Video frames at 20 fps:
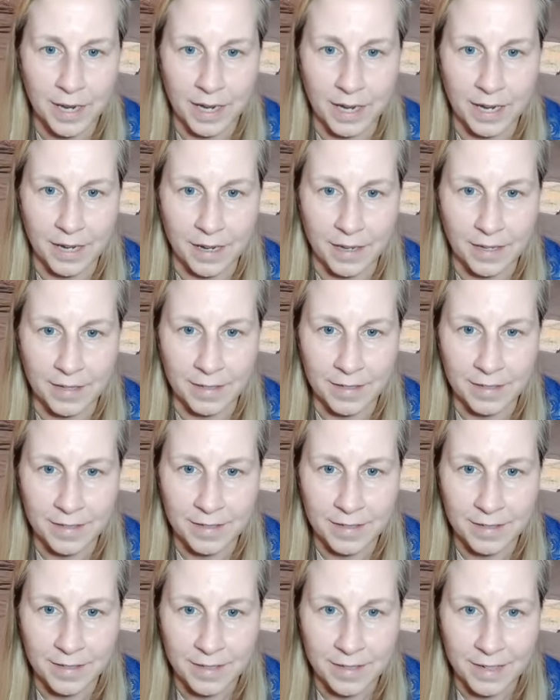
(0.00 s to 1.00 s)
And
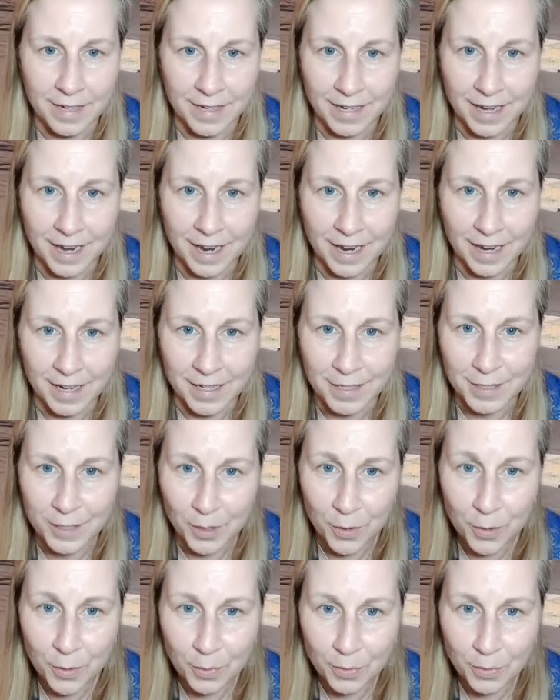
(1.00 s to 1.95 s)
yeah, I so